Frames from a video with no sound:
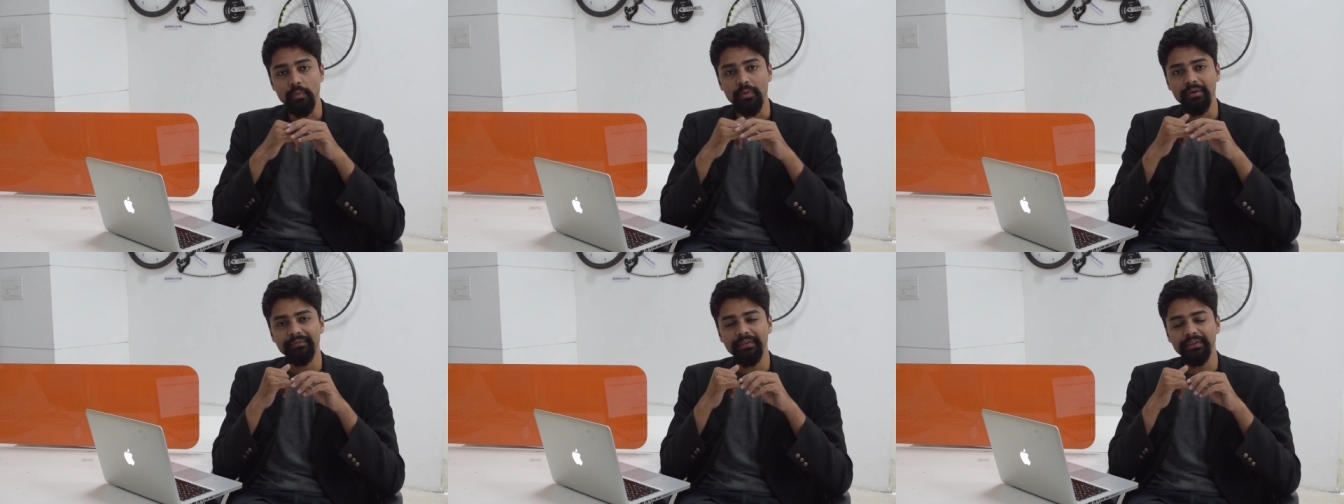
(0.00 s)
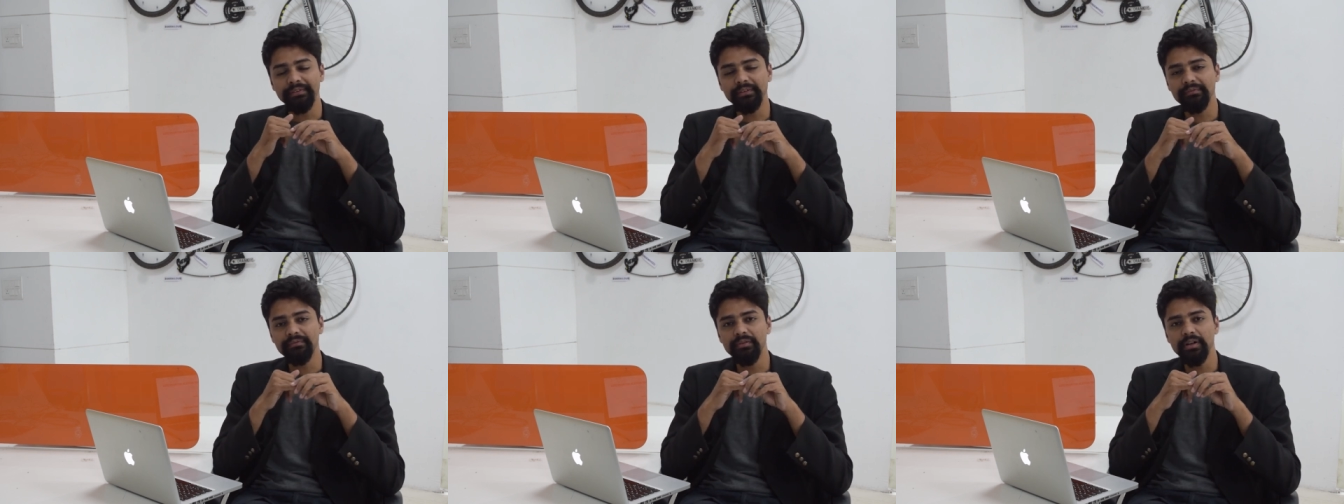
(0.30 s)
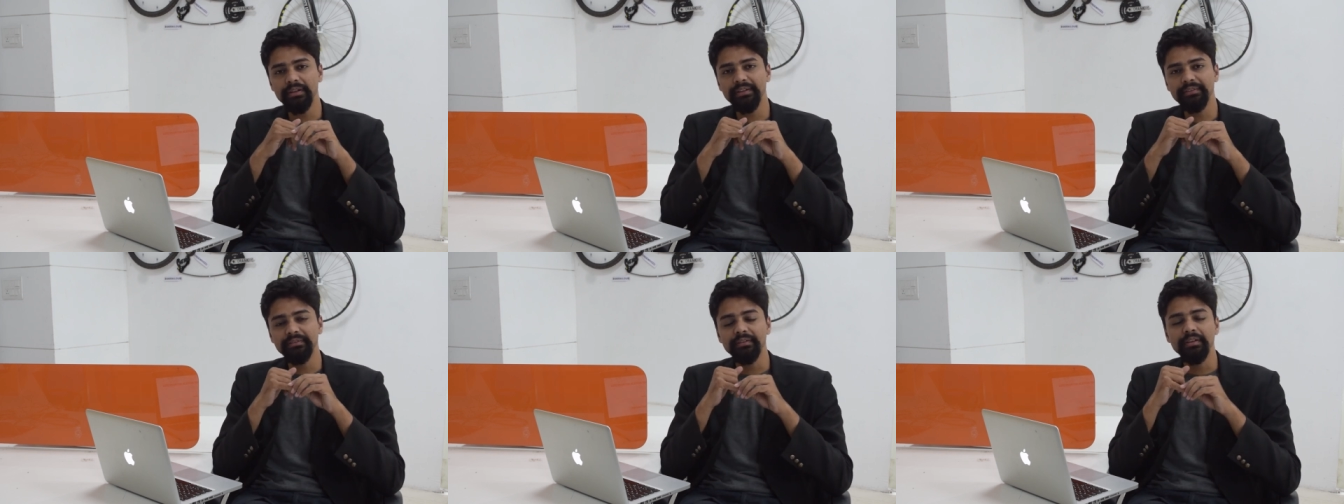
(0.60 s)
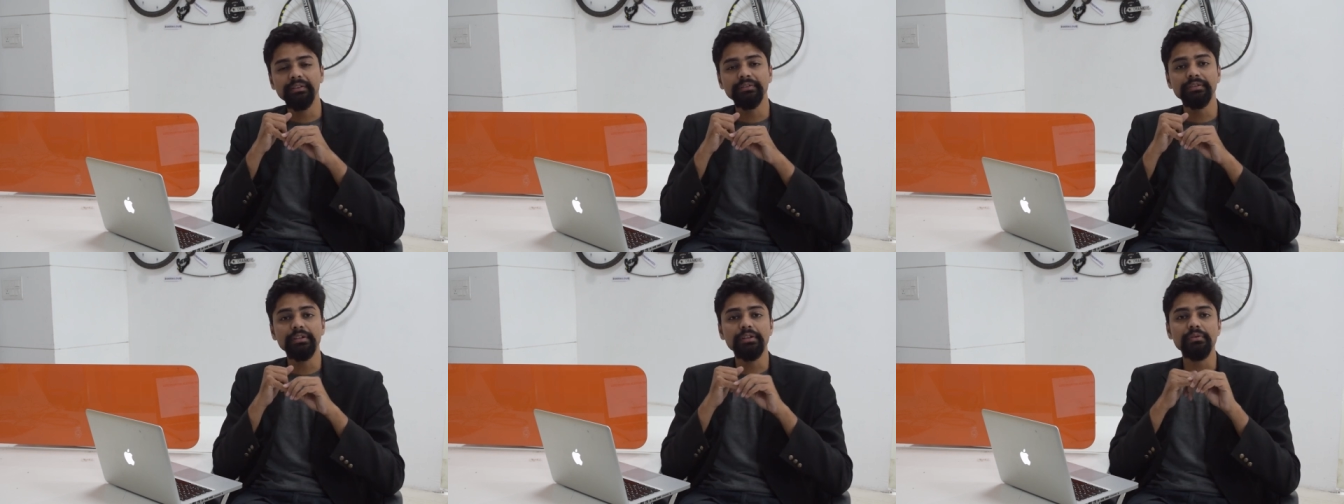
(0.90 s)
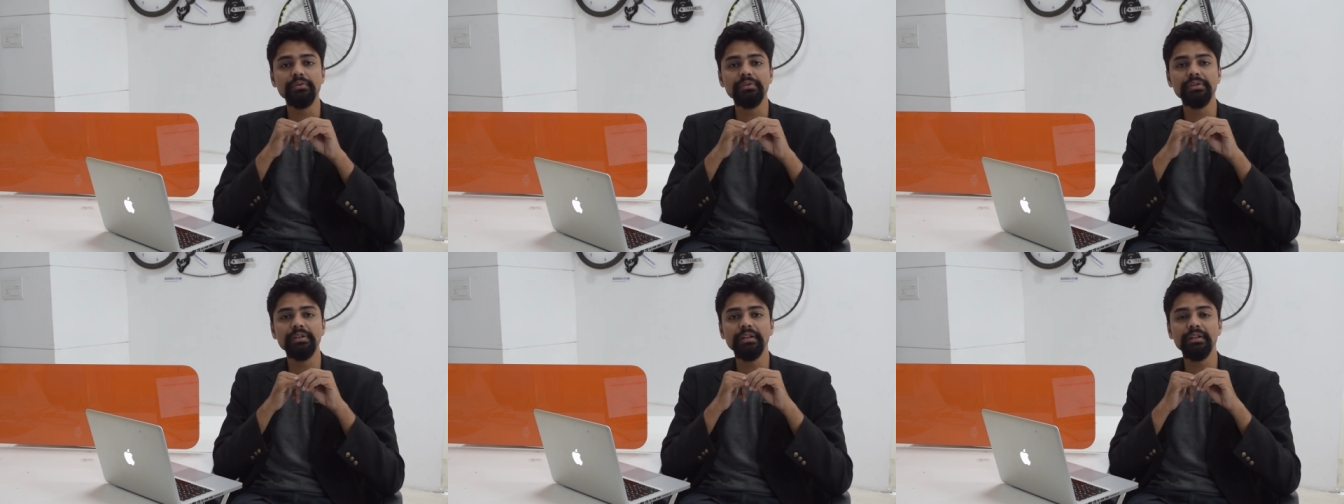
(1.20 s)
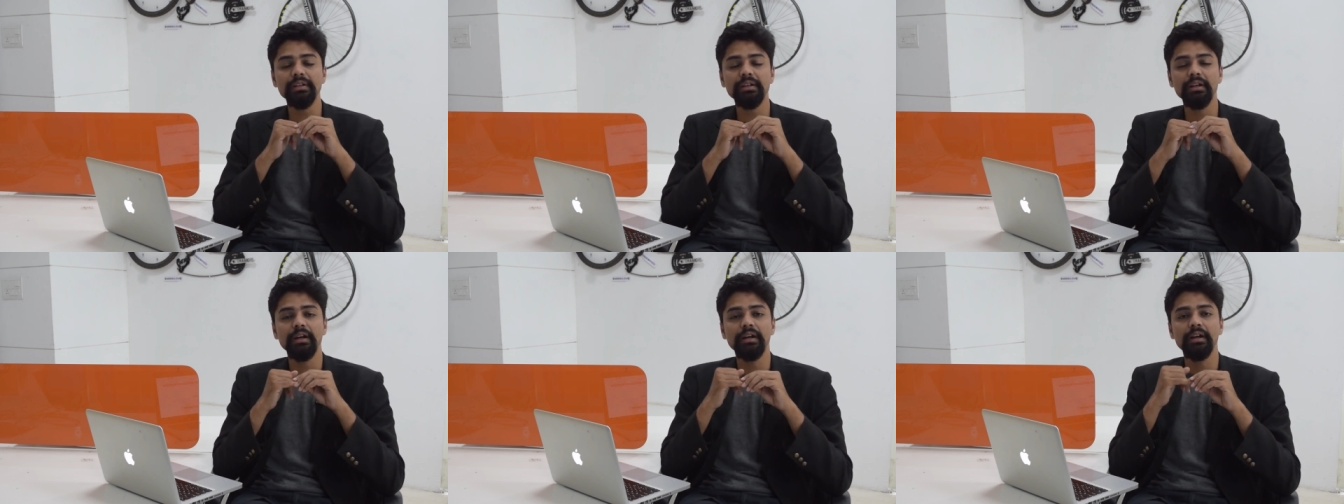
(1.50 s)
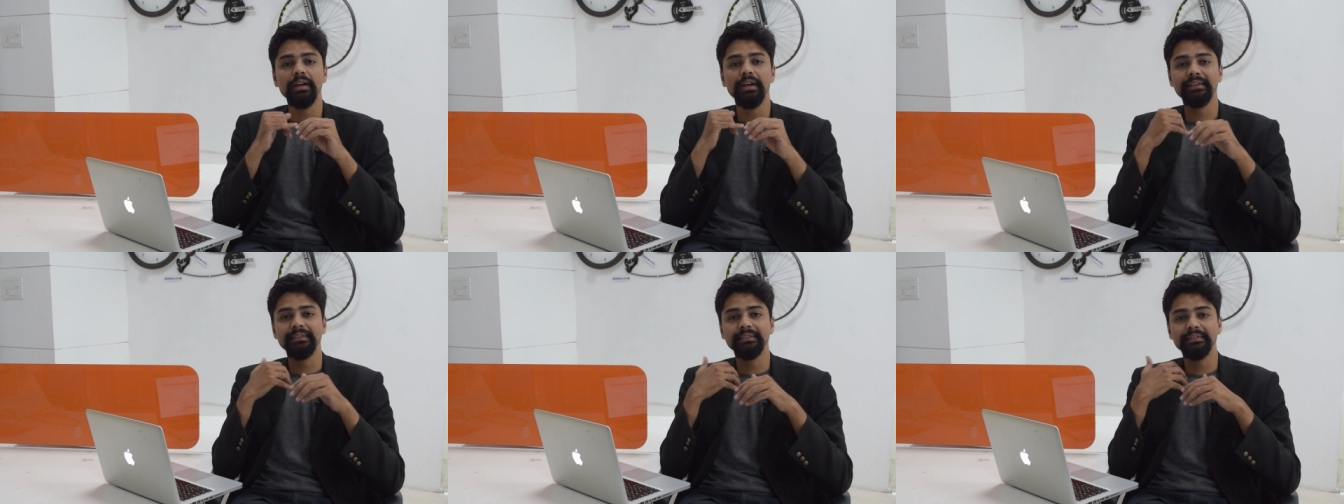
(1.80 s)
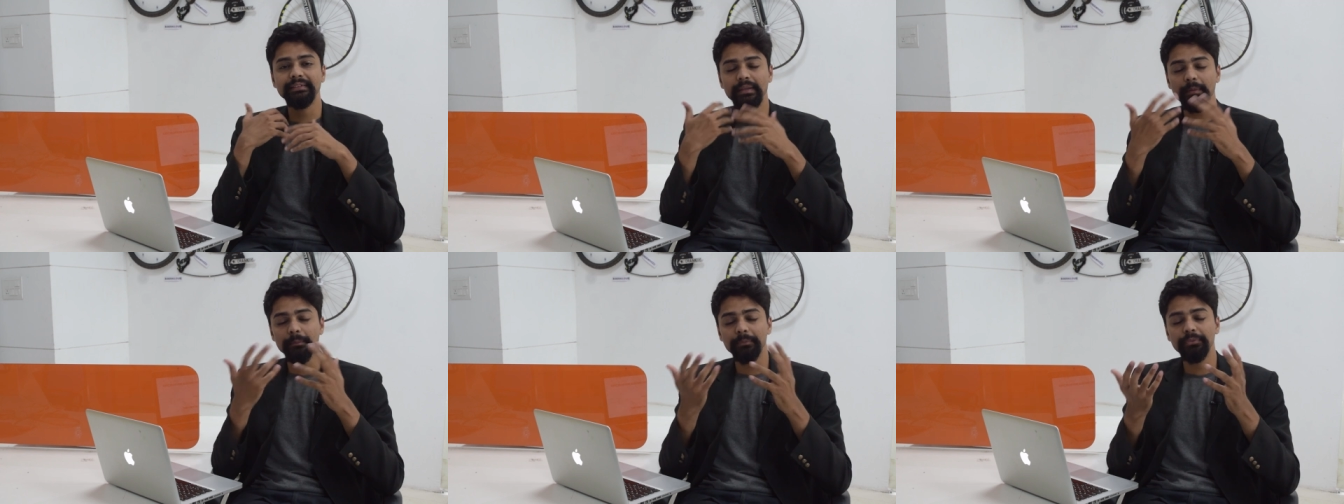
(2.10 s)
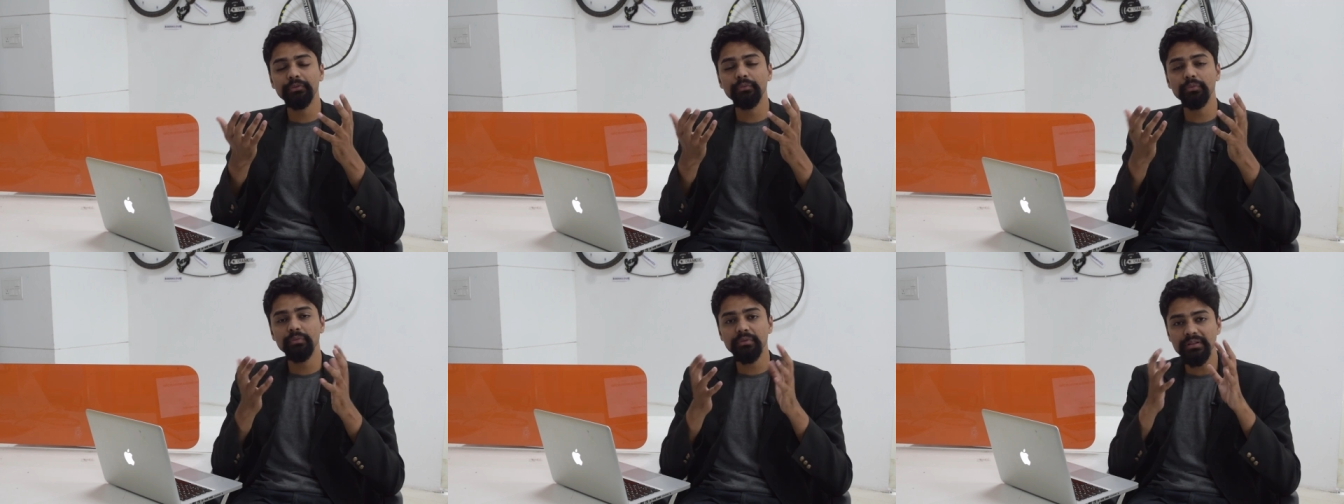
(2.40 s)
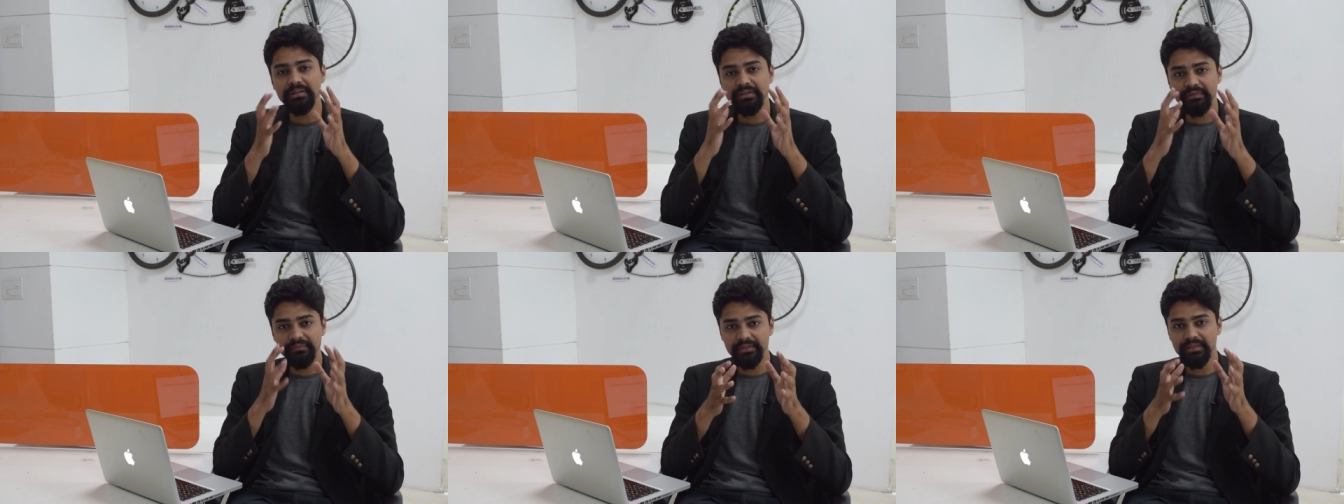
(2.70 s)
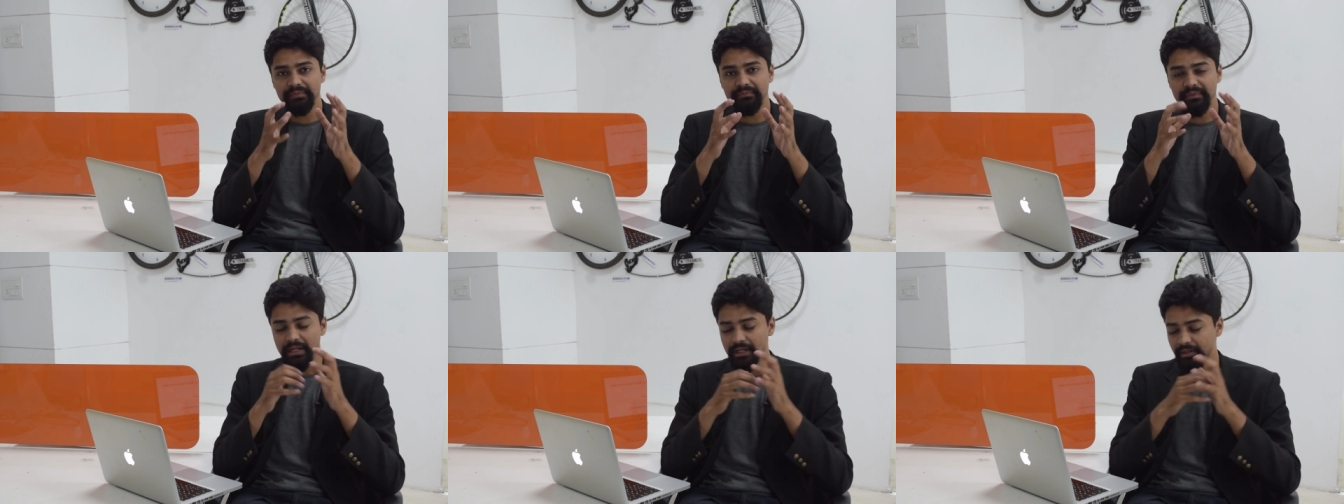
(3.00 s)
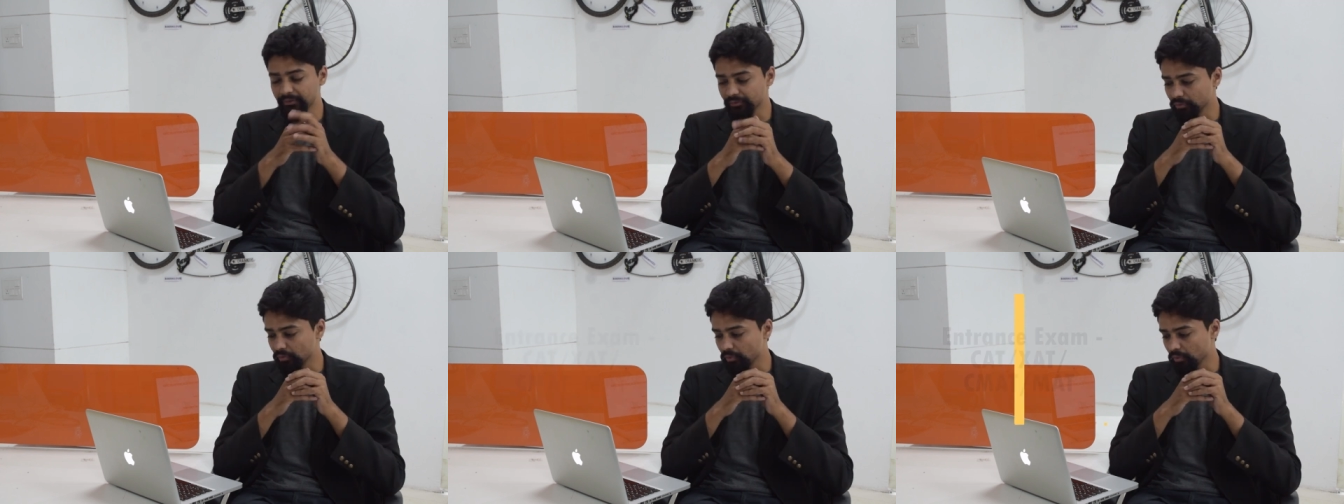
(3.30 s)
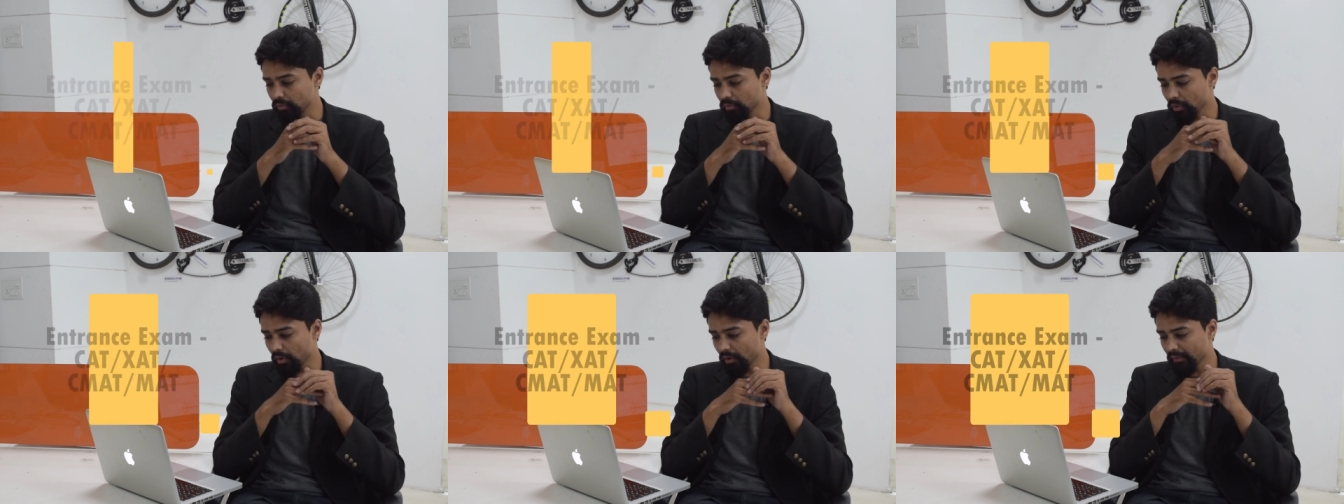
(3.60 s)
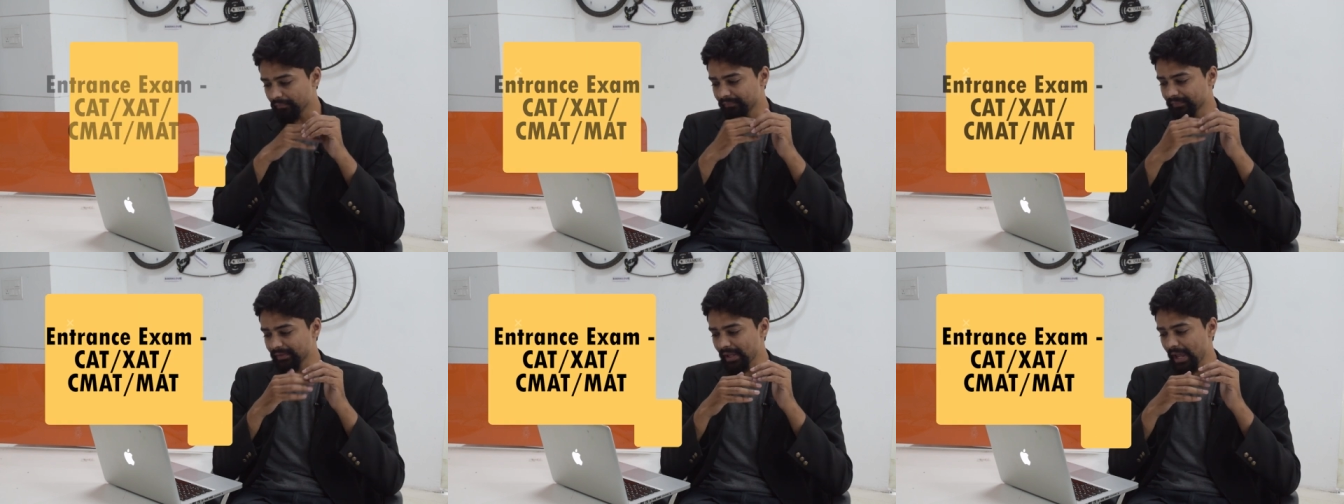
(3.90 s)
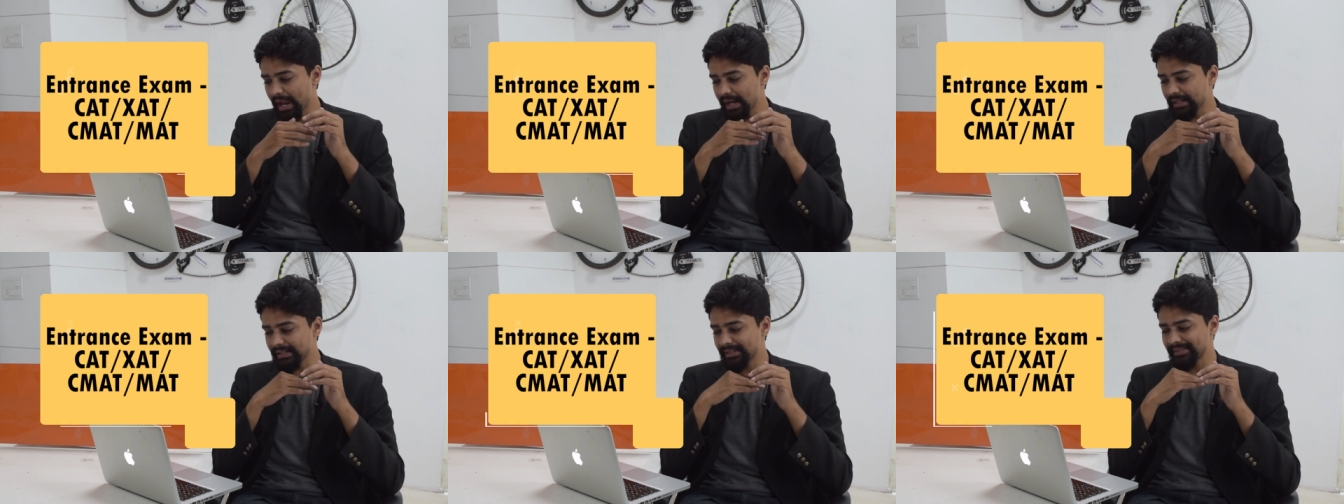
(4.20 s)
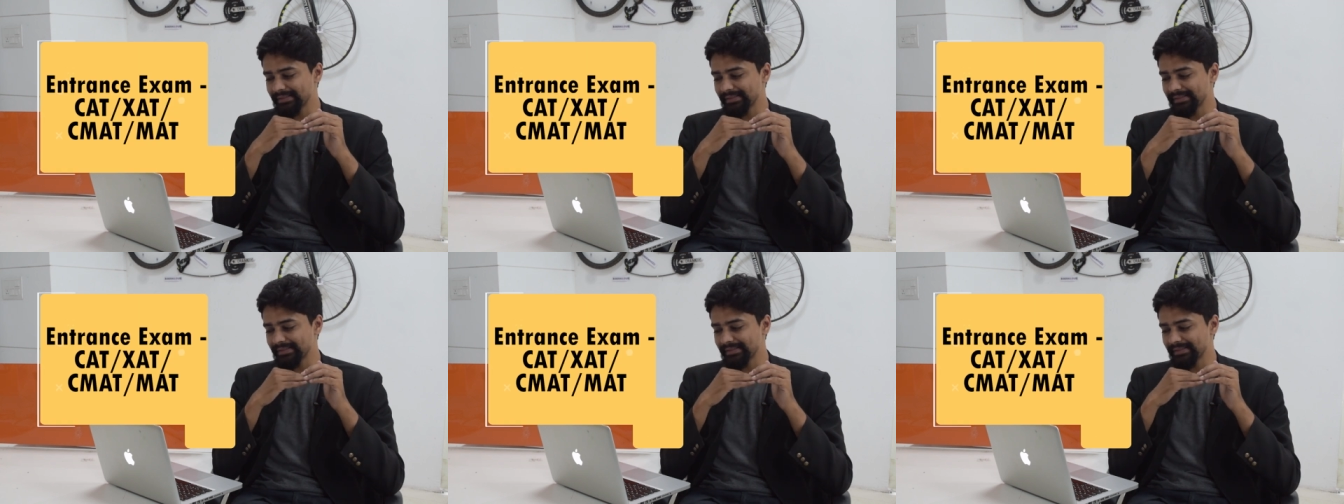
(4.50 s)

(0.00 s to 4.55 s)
Well, first of all, this institution accepts students with a valid score of CAT,